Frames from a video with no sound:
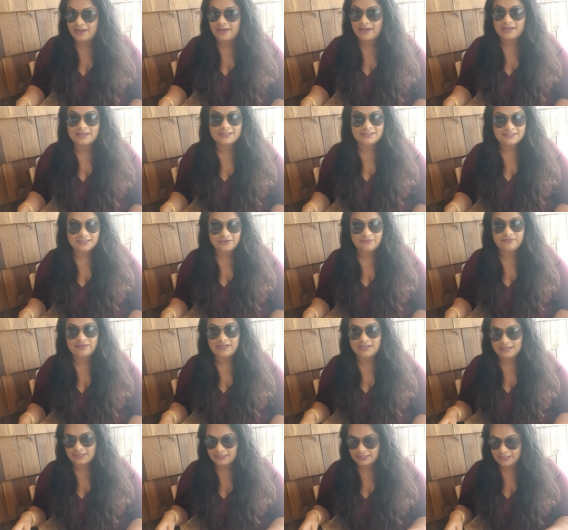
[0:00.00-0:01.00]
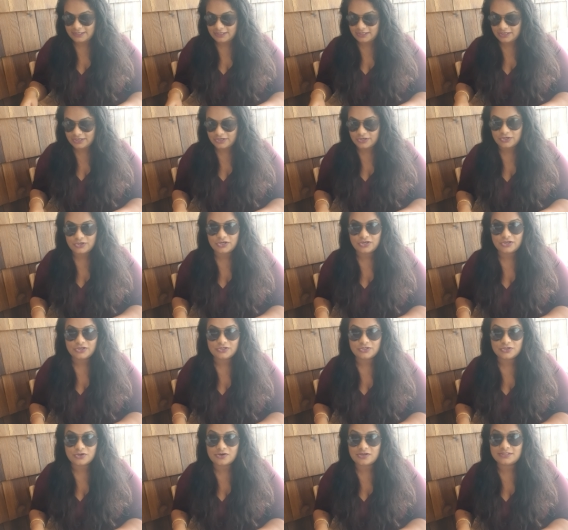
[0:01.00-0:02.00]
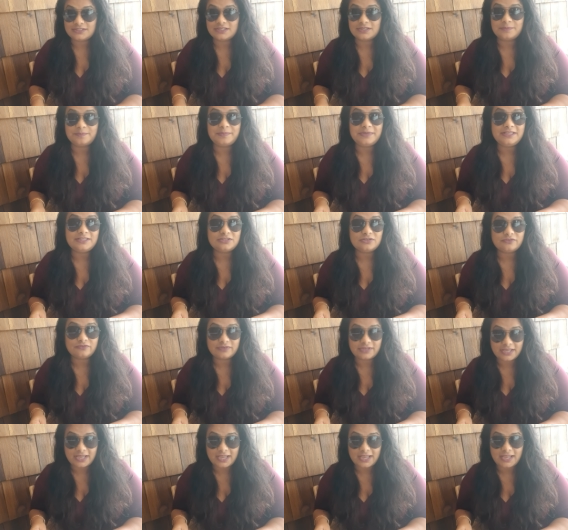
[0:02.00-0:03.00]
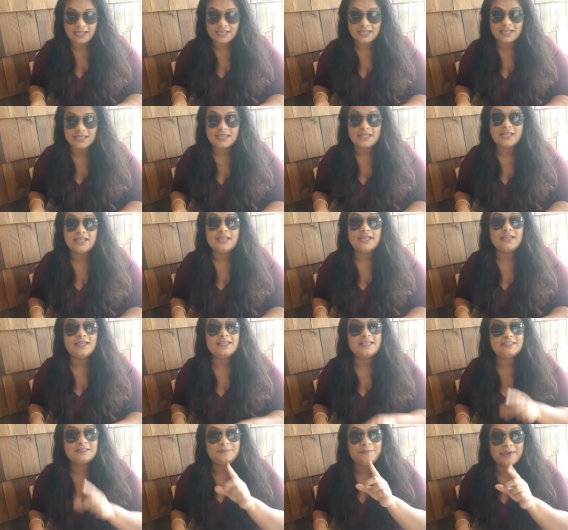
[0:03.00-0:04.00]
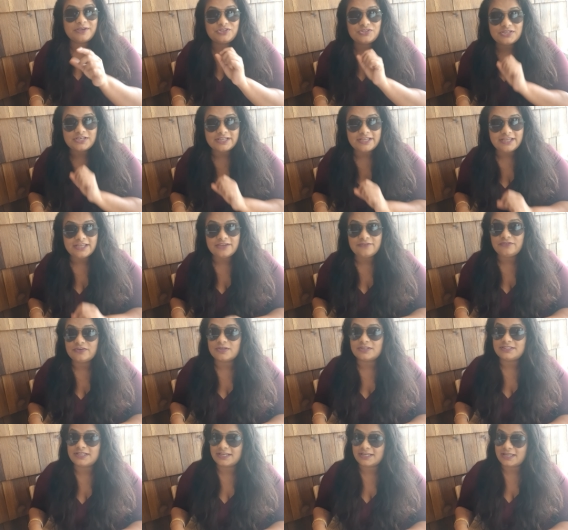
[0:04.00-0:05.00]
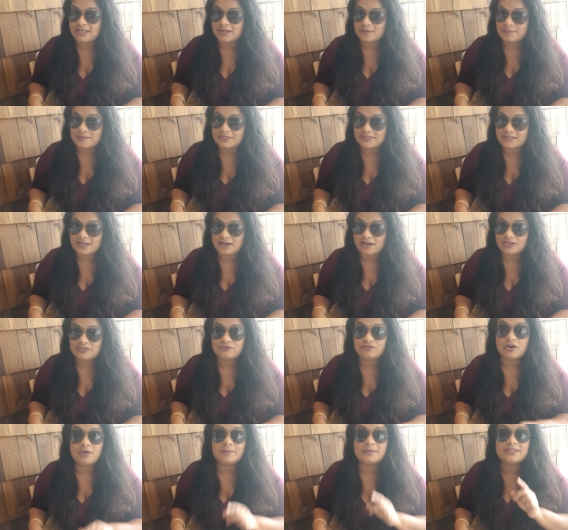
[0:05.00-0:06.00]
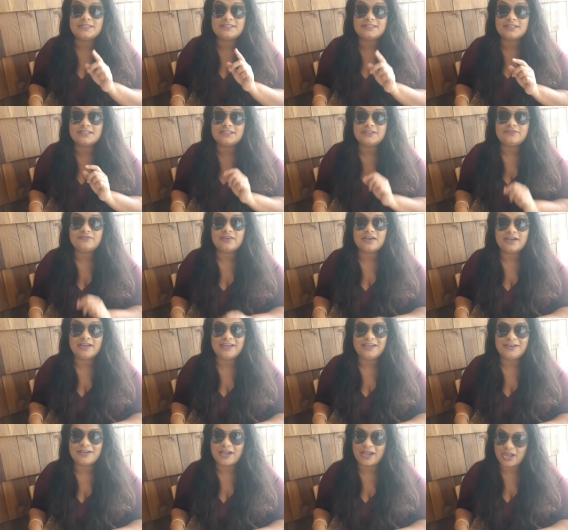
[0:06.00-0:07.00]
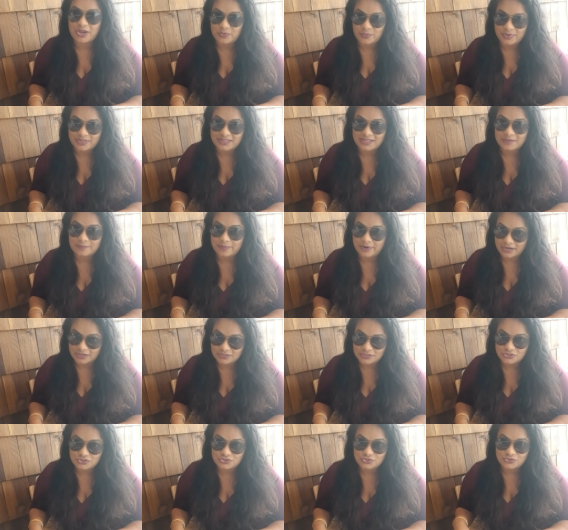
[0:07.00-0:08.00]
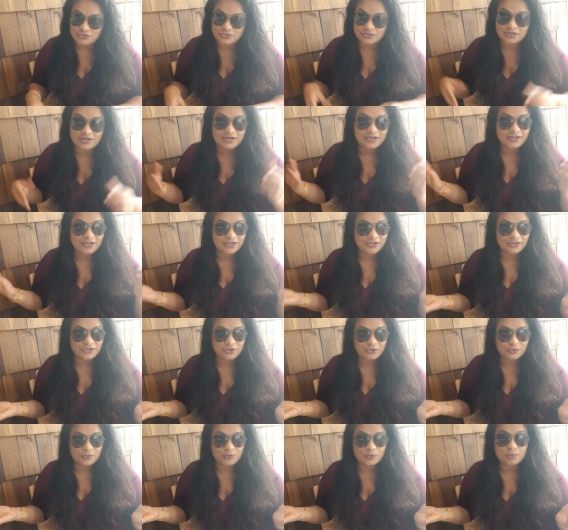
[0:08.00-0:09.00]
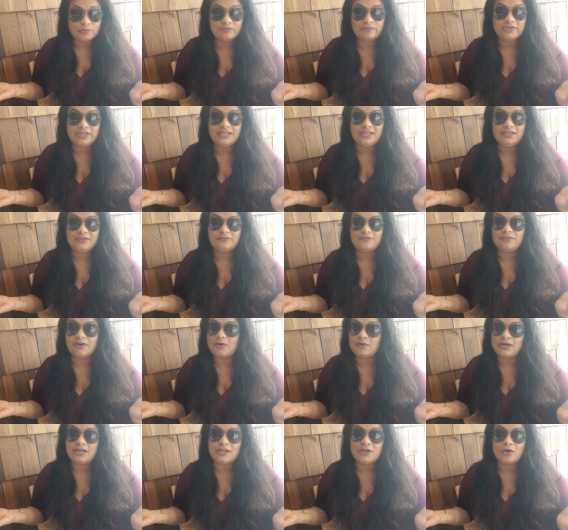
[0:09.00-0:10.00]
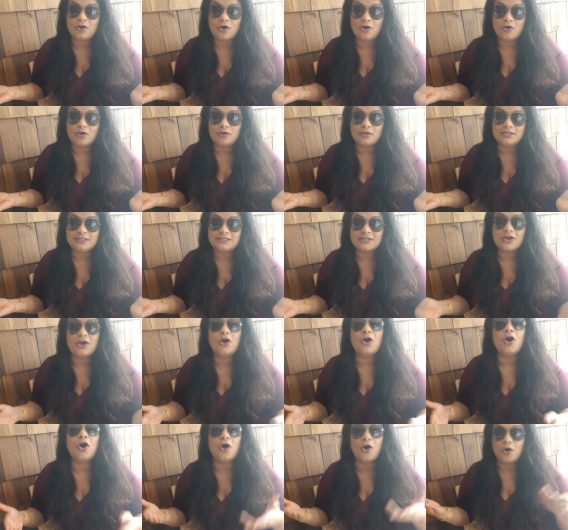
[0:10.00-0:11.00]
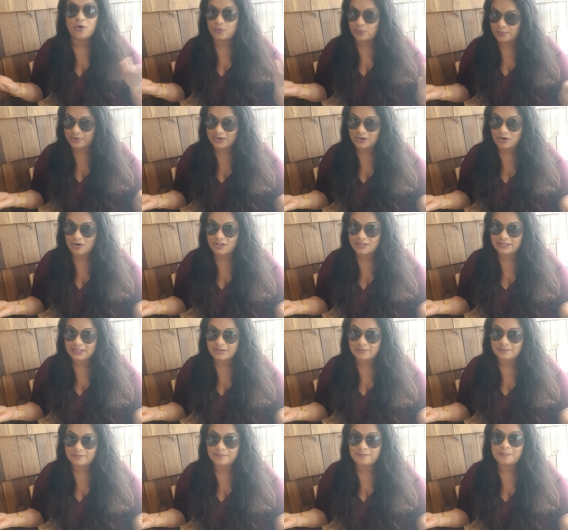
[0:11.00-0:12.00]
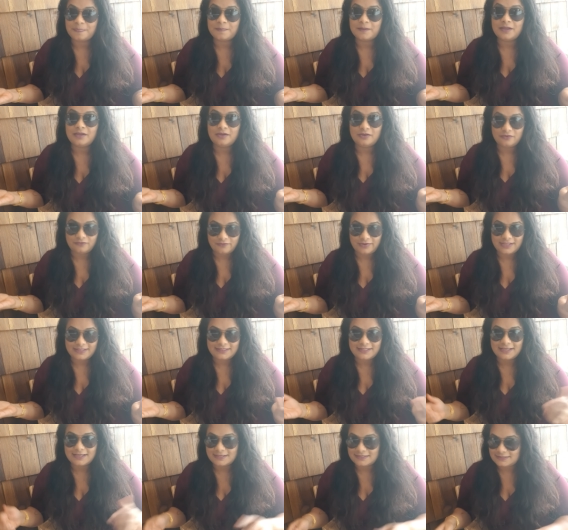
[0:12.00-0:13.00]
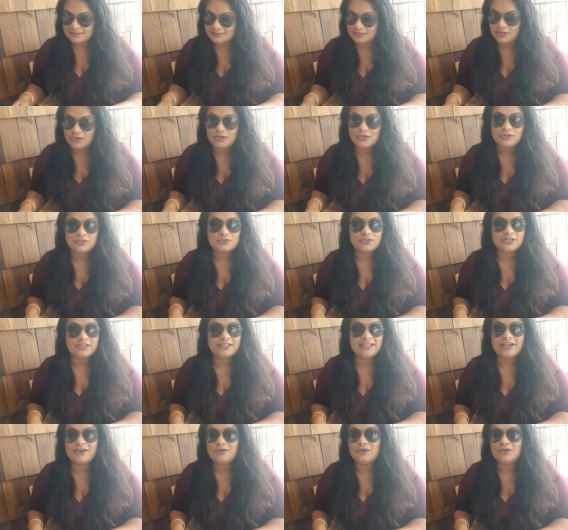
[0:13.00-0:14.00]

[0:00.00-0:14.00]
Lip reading: and definitely not a piece of cake, especially if you are taking a massage from a certified Ayurvedic practitioner, you know, whom we fondly call, or we call them Vaidyas. So they're